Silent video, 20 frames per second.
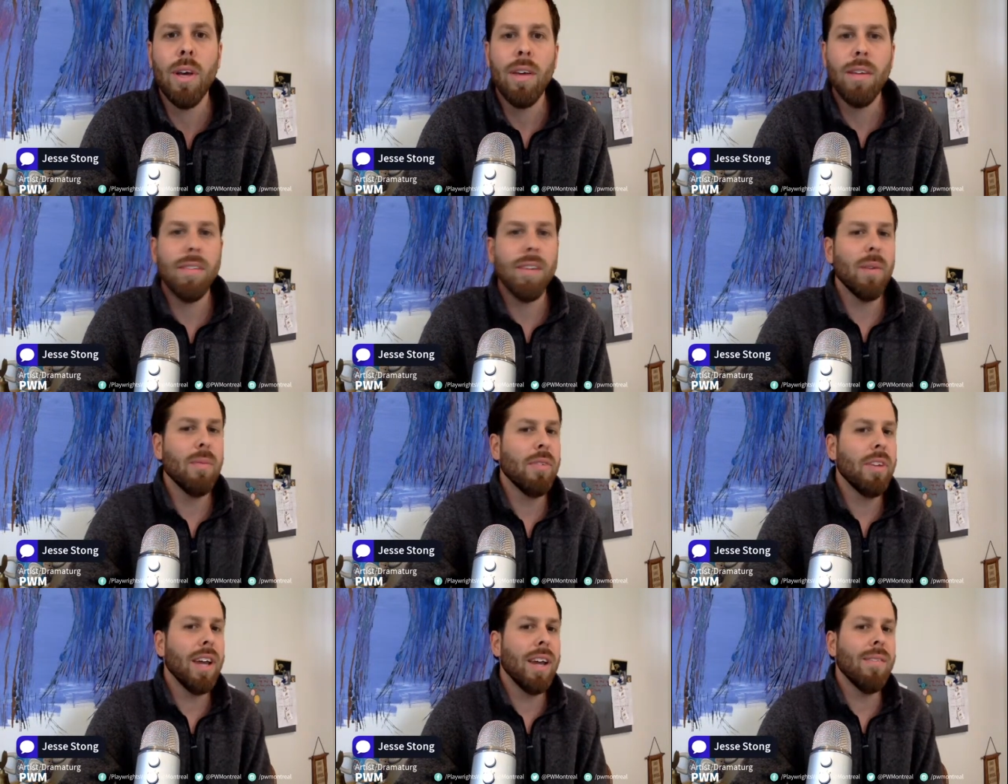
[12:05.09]

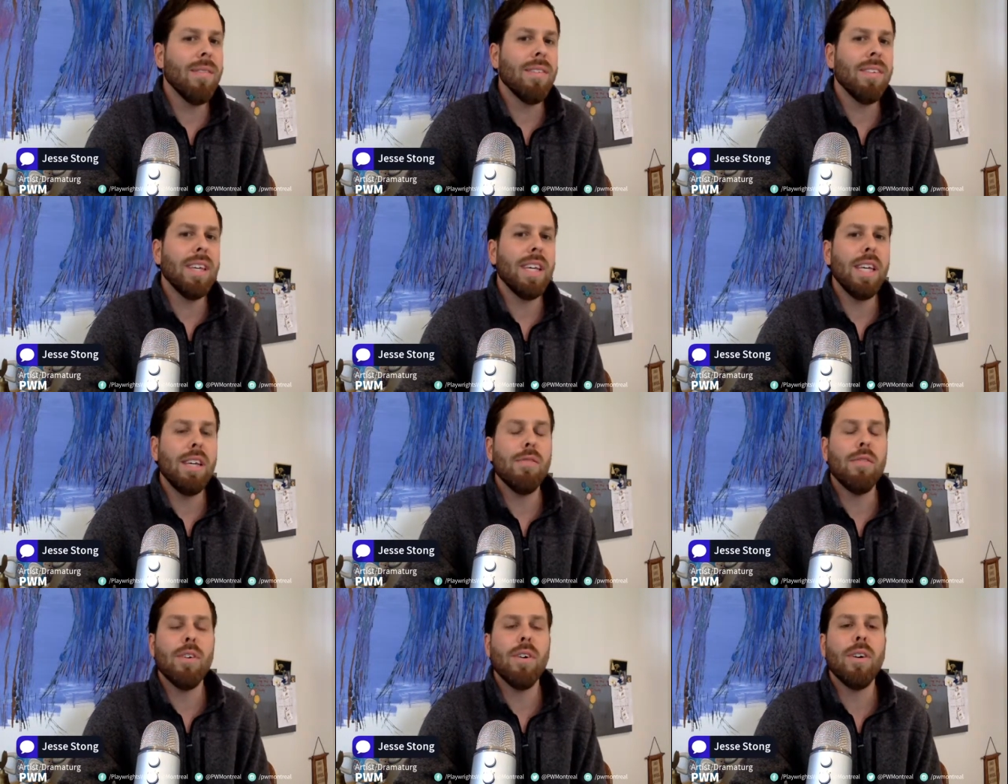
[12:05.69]
Sometimes
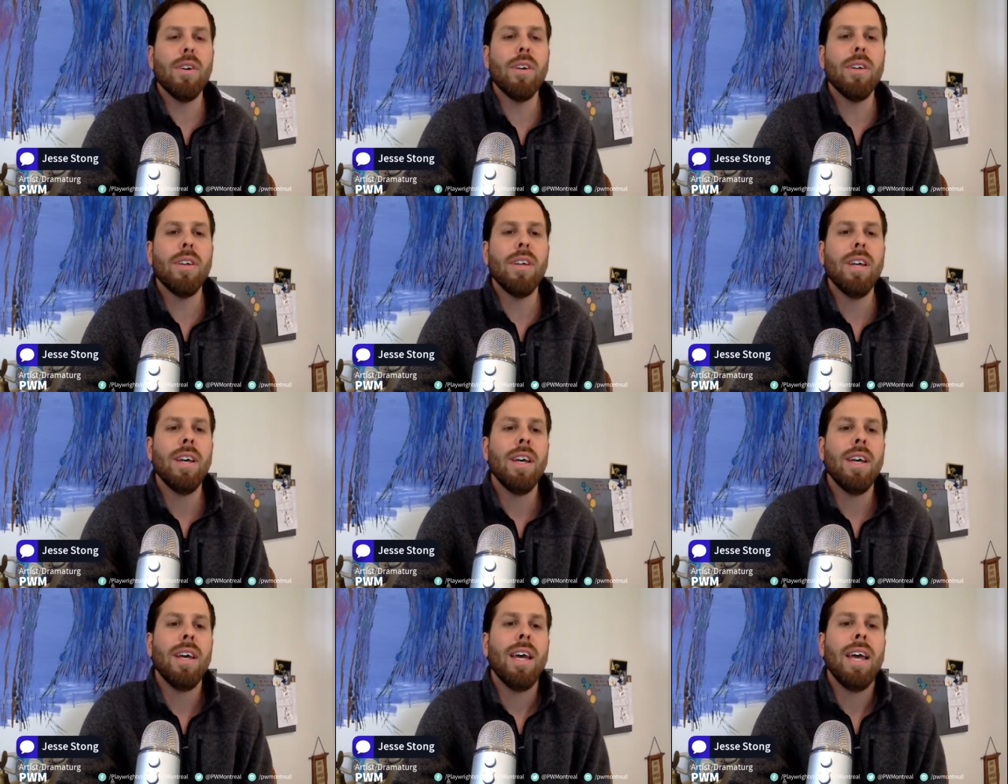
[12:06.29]

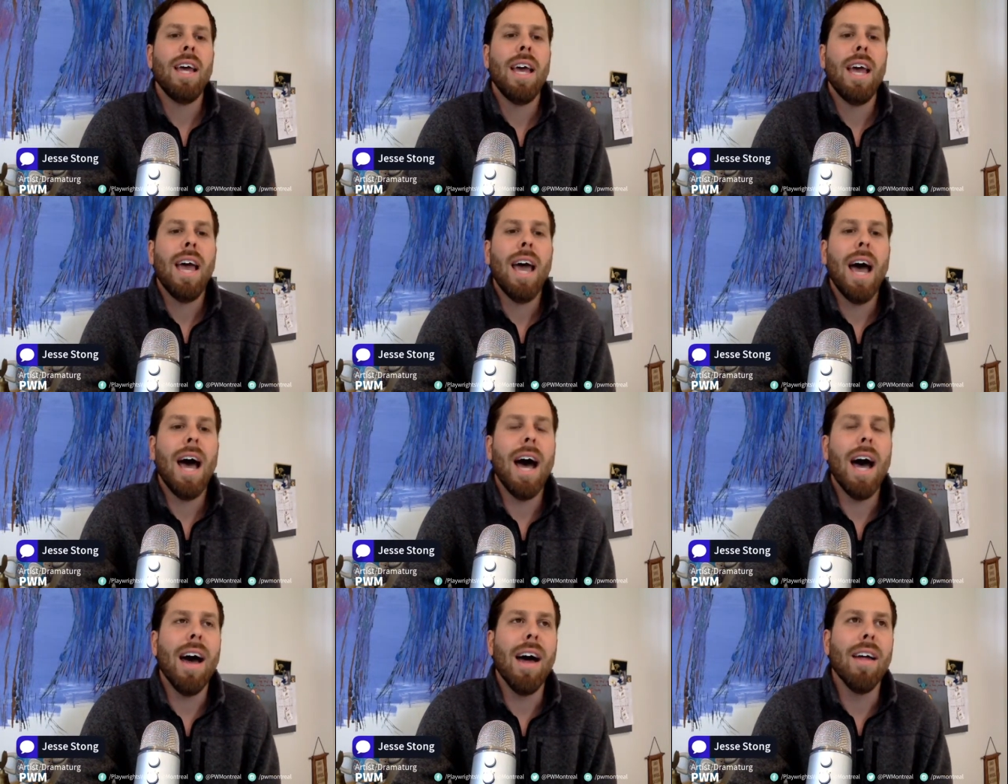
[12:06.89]
evil,
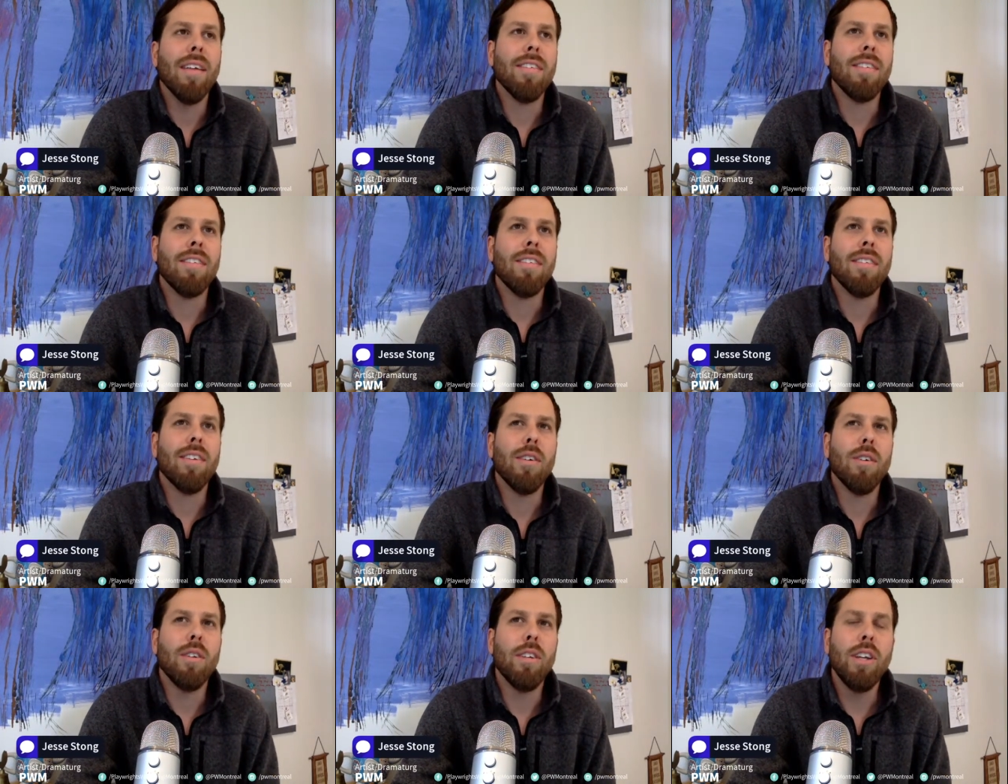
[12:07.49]

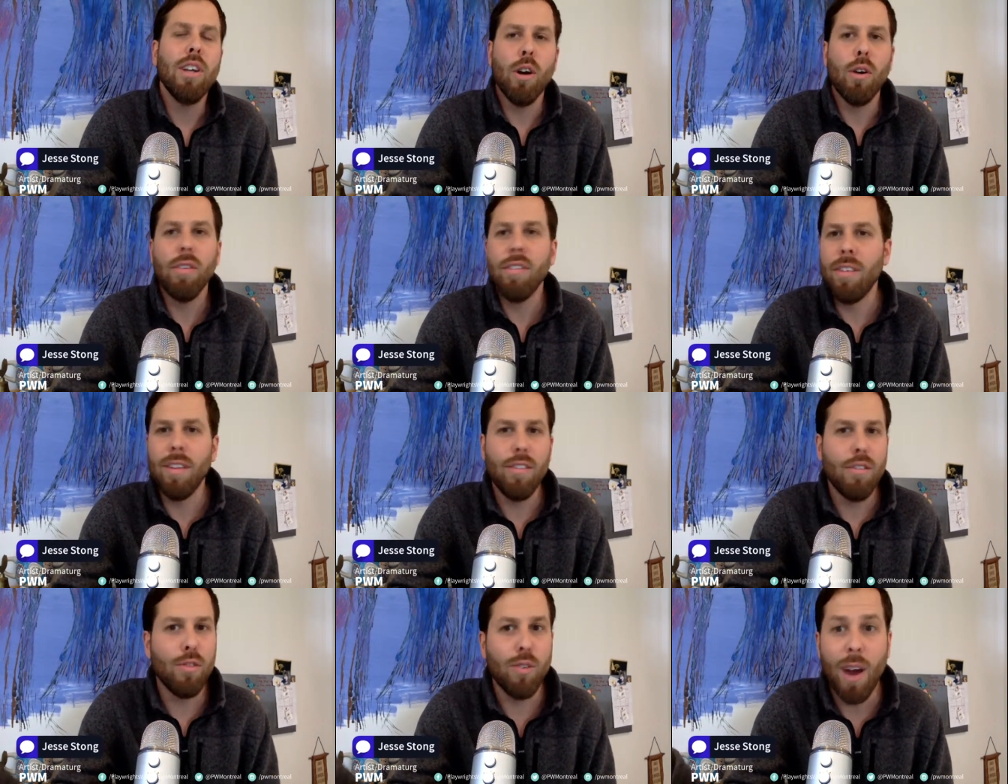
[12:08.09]

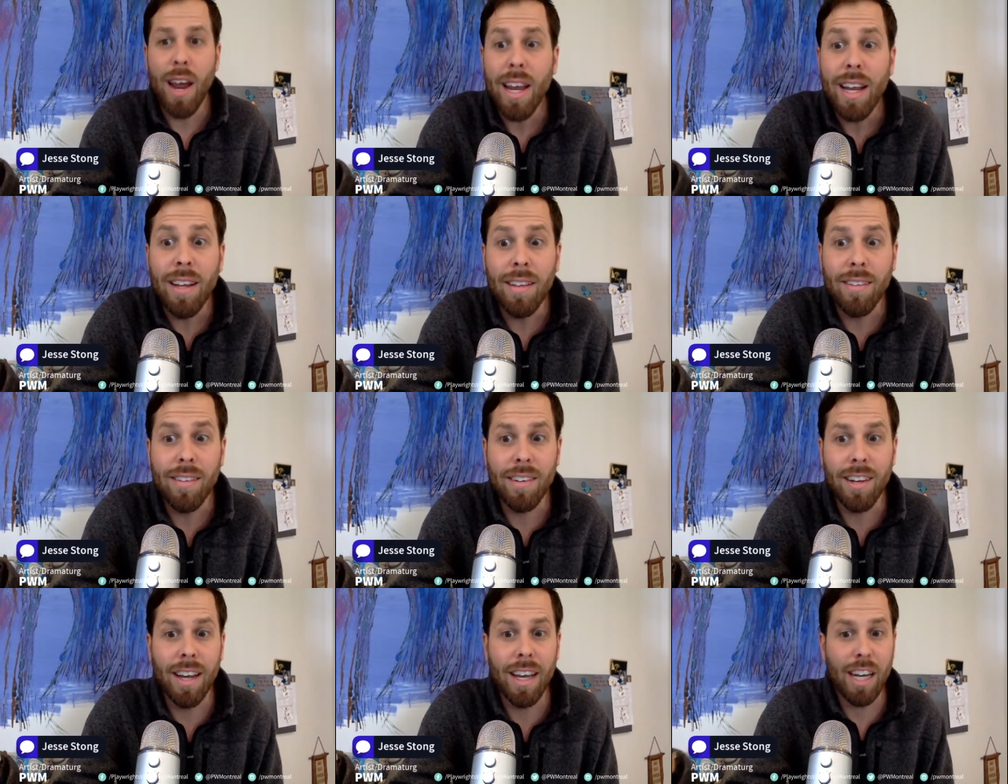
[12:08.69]
since
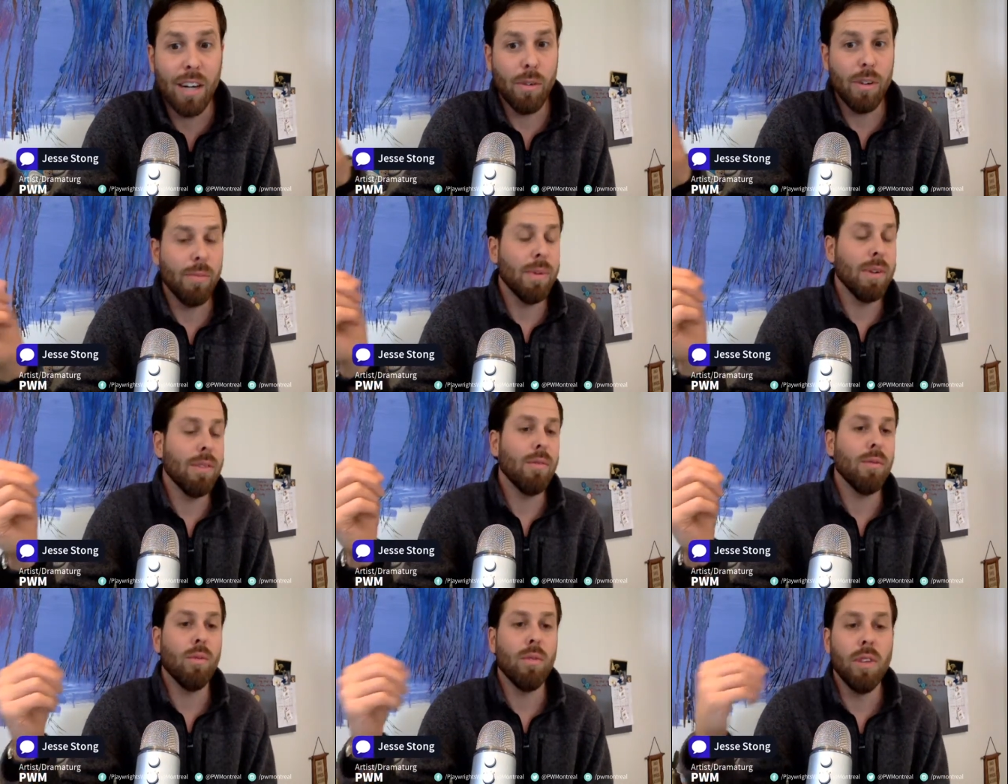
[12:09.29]
Frankenstein, we've
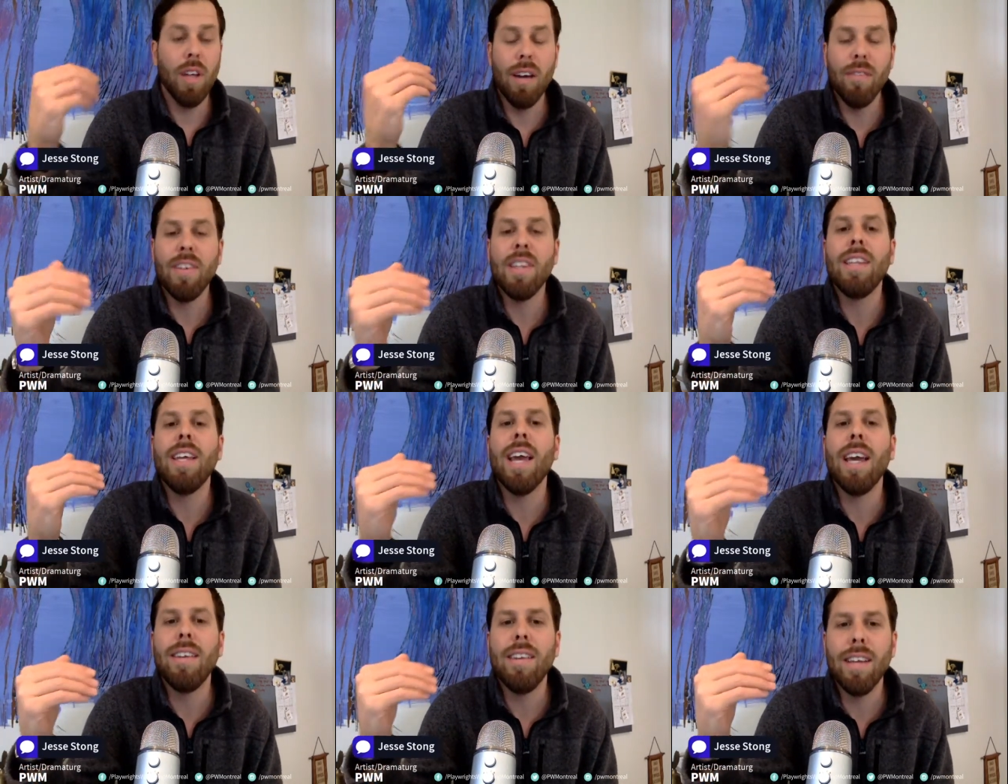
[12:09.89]
been
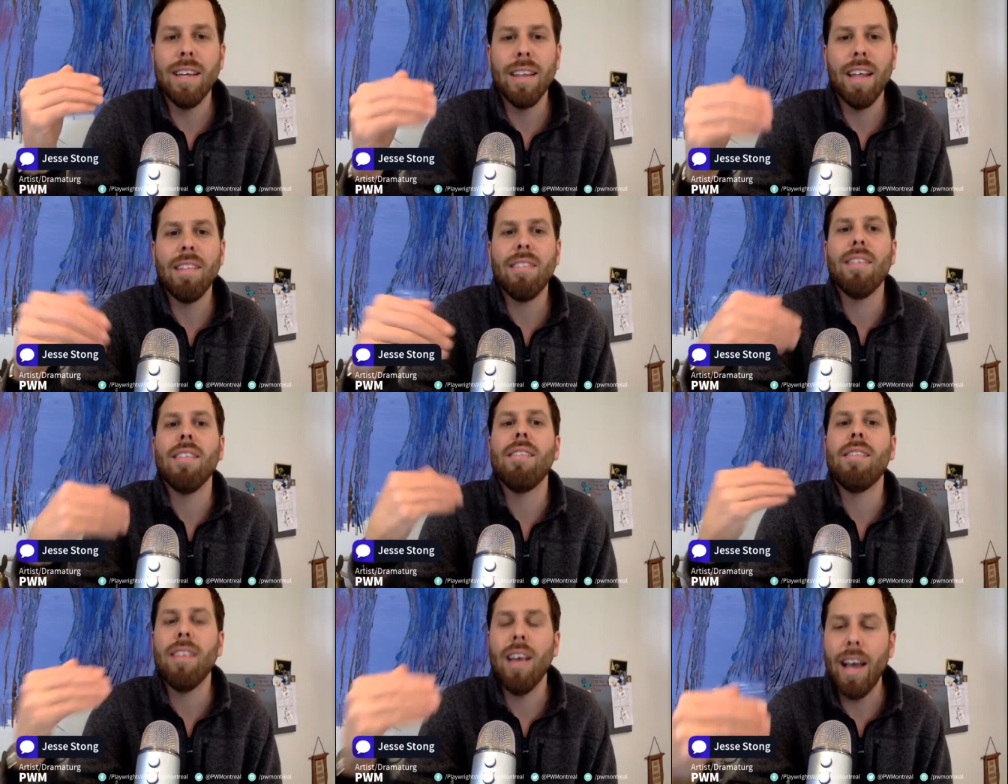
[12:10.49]
loving the idea that
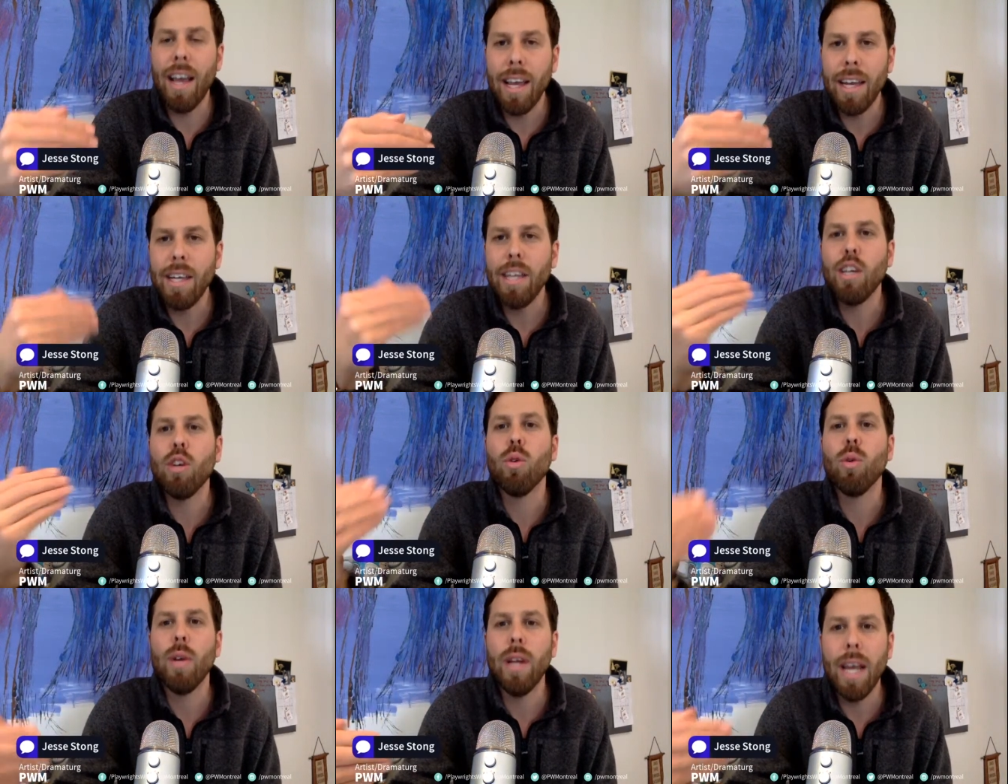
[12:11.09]

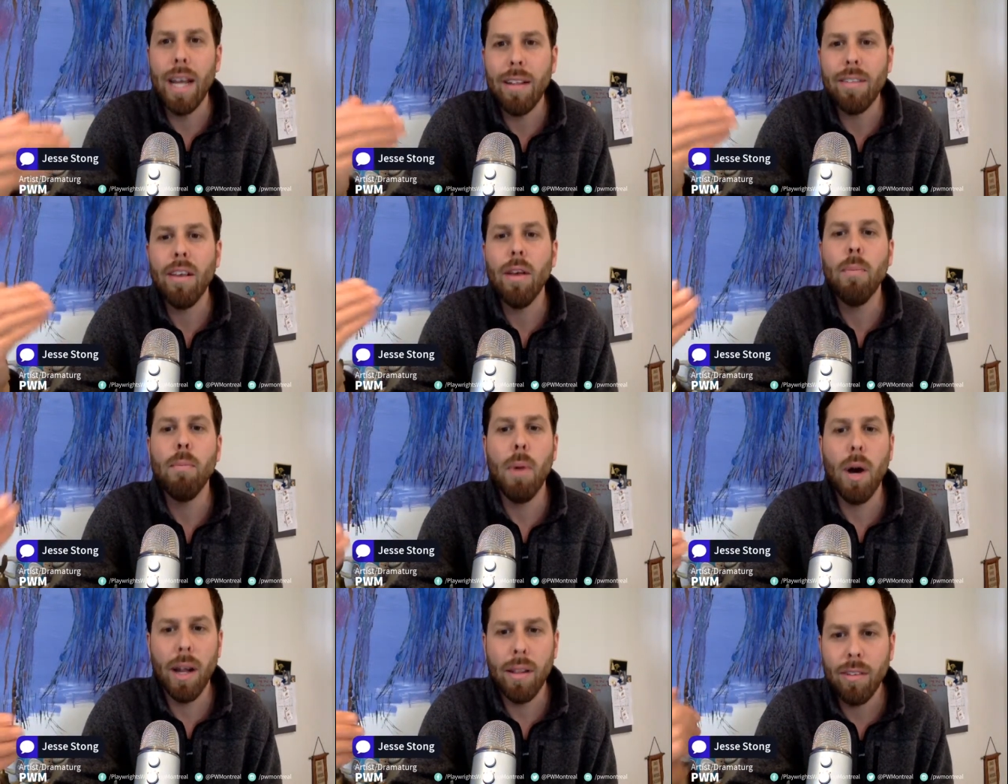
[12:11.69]
society creates
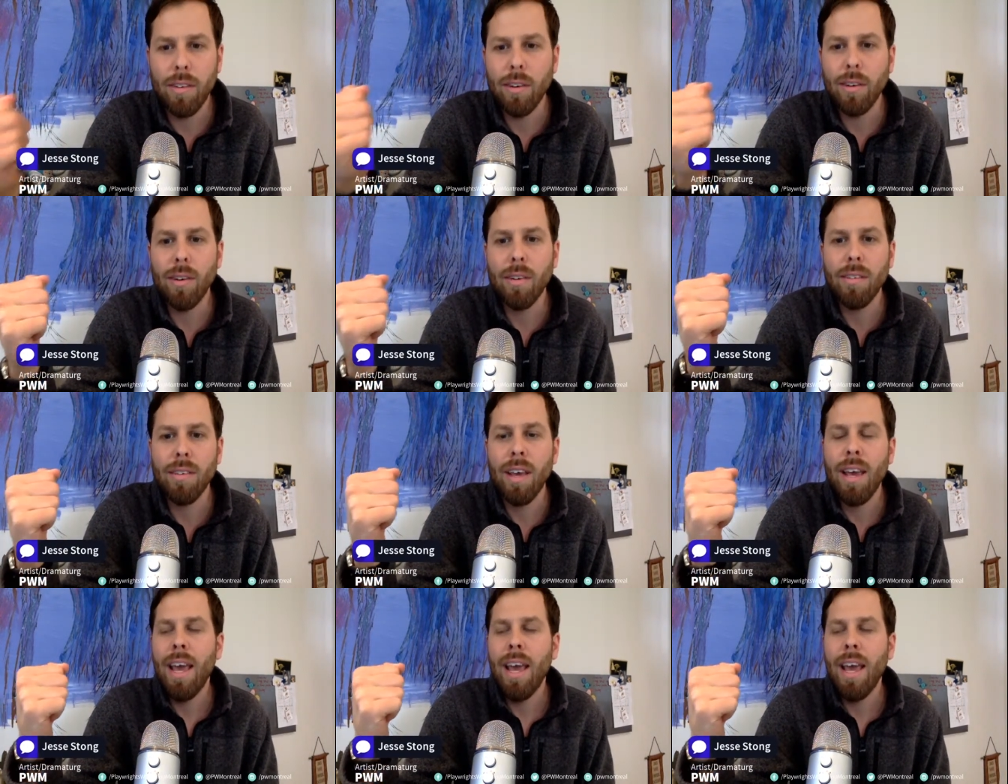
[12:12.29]
monsters.